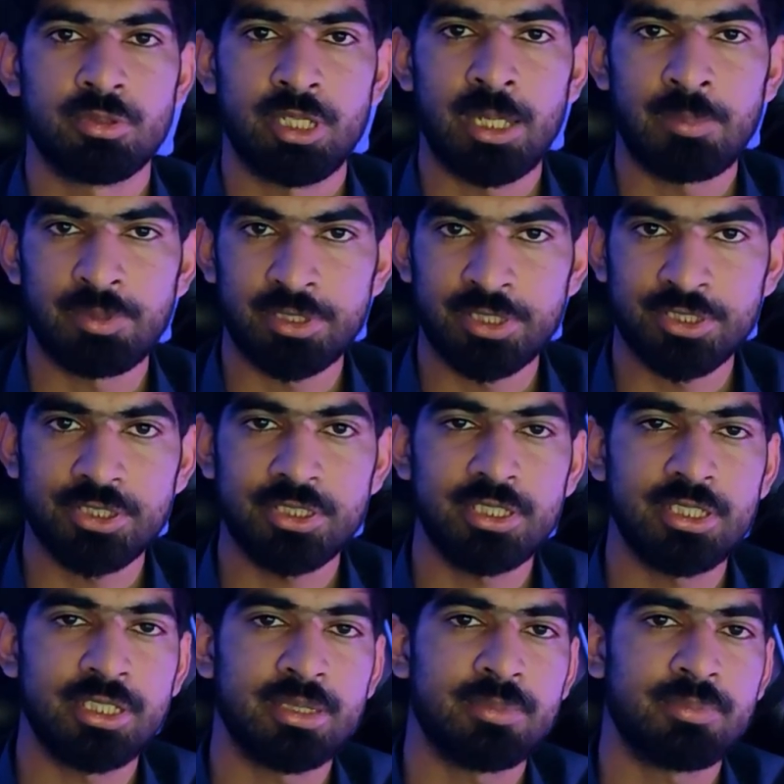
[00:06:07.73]
application
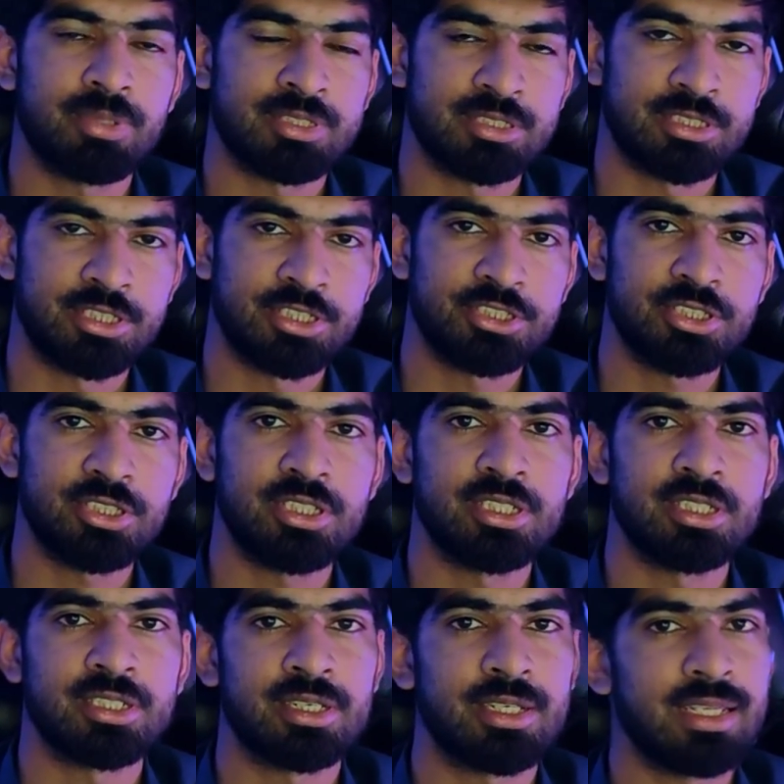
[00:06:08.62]
layer, presentation
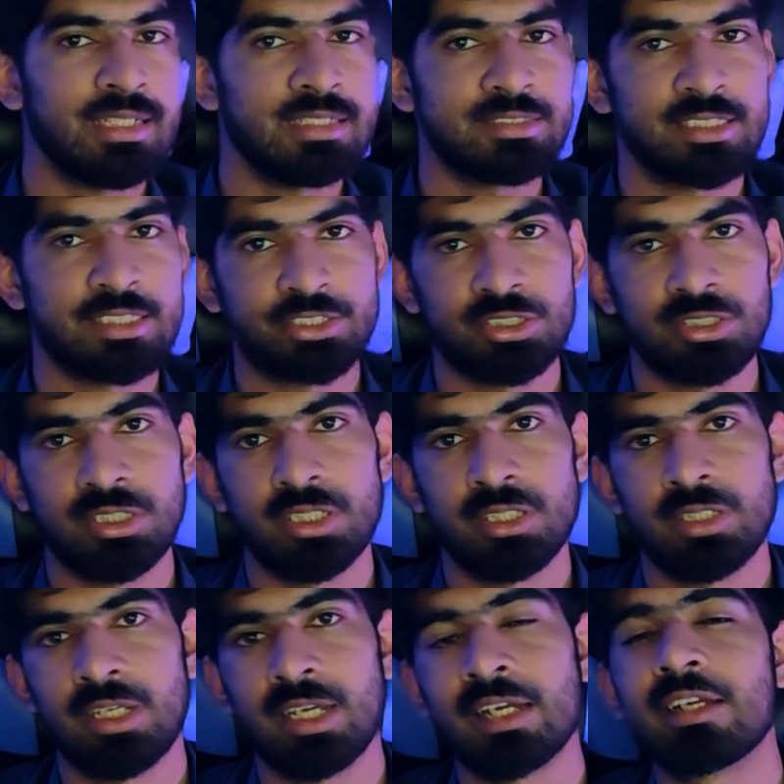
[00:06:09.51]
layer, and session
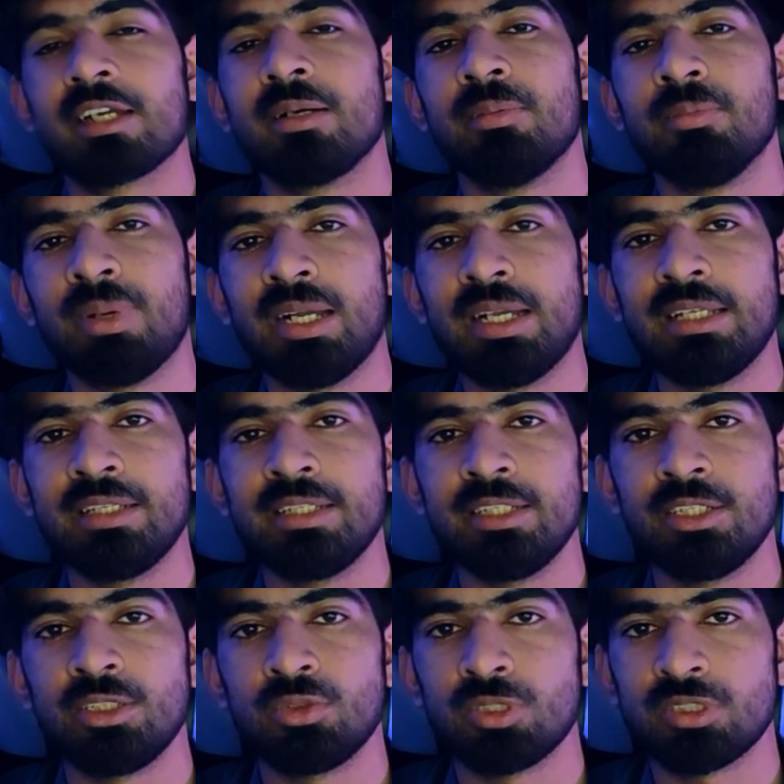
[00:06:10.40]
layer, are combined
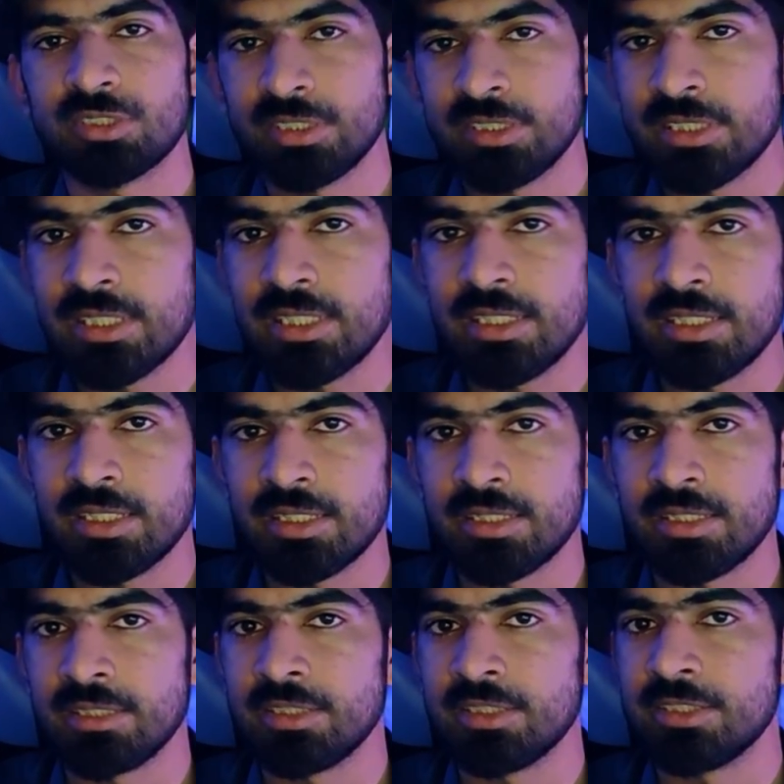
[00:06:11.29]
into a single layer
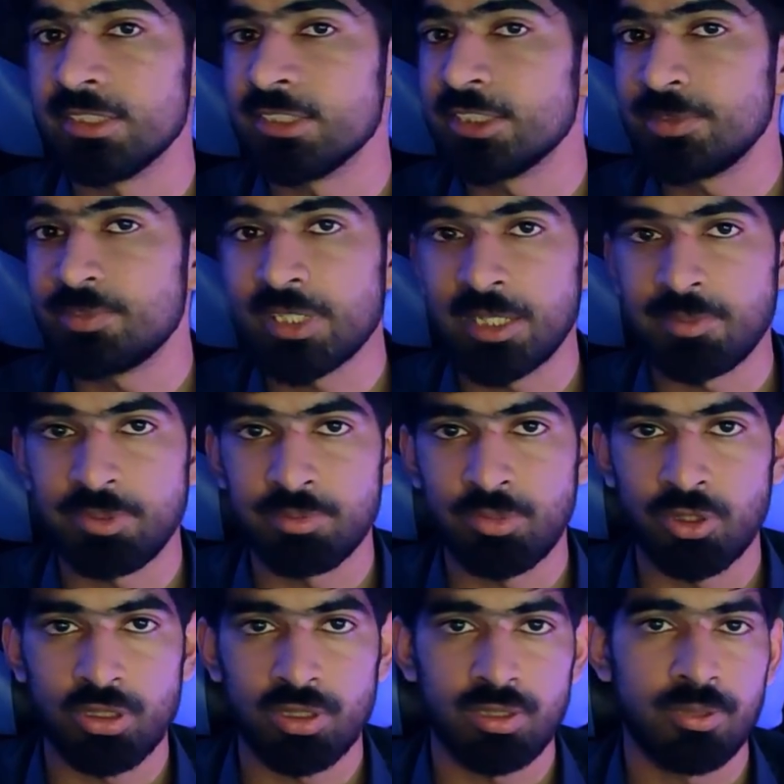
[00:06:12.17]
in the TCP-IP
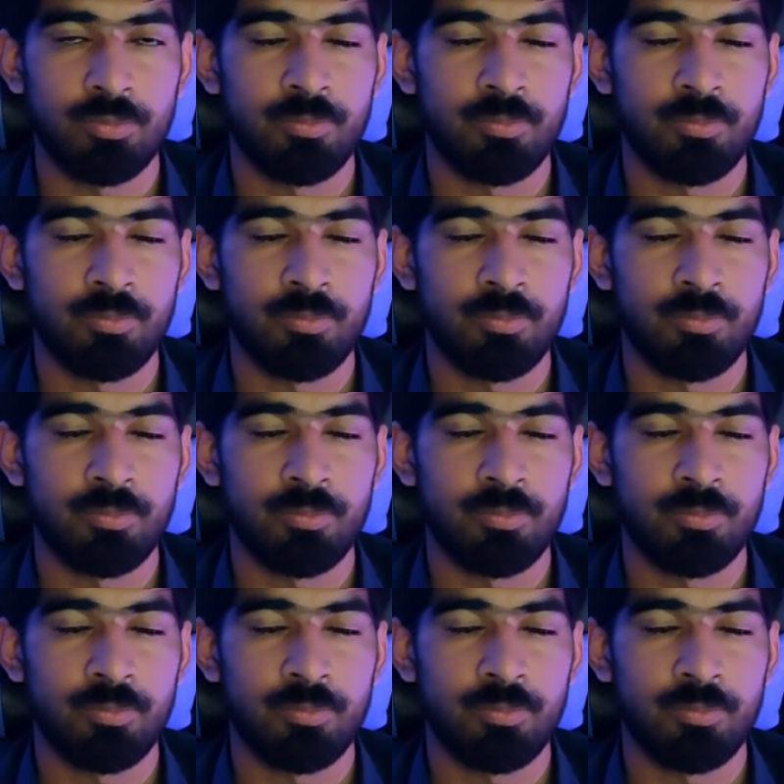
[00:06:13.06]
model.